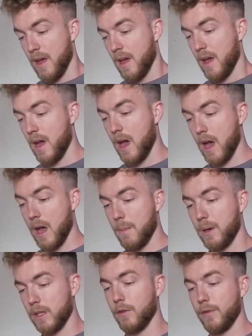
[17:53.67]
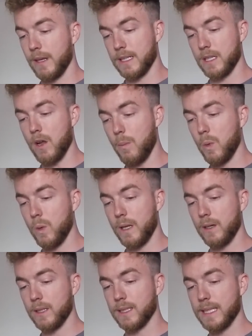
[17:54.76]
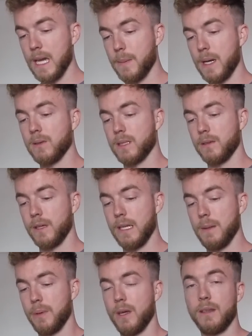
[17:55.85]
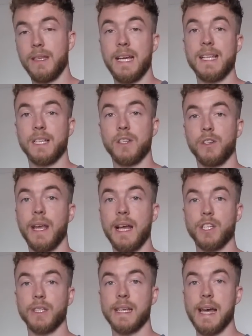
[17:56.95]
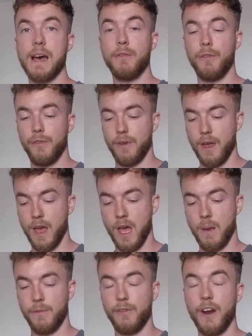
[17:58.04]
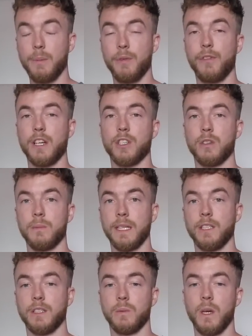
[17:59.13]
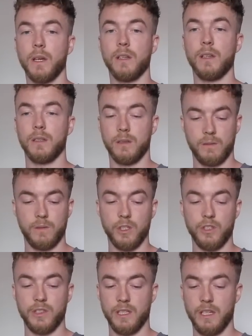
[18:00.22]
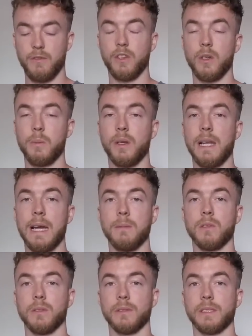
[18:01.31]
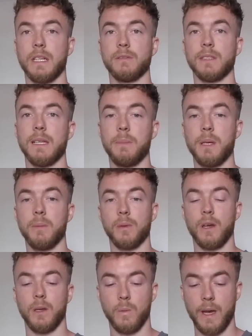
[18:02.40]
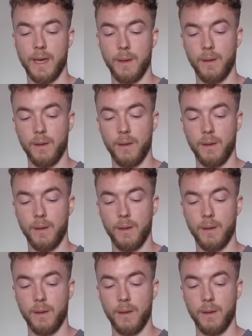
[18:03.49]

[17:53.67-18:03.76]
I don't think there's a lot more that I can say about it really, but that is a good gadget to have. Very professional, makes your work look good if you do put labels on stuff to let people know where